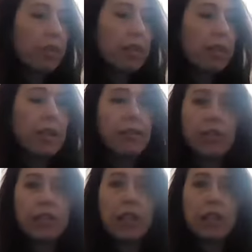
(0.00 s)
6,
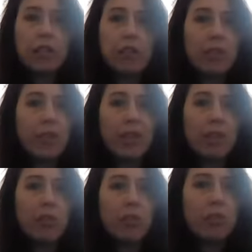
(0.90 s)
7 days. To me,
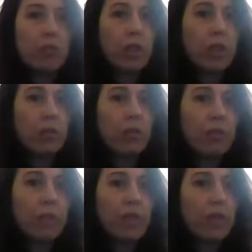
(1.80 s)
it goes here
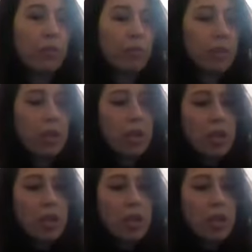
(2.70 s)
with me, it goes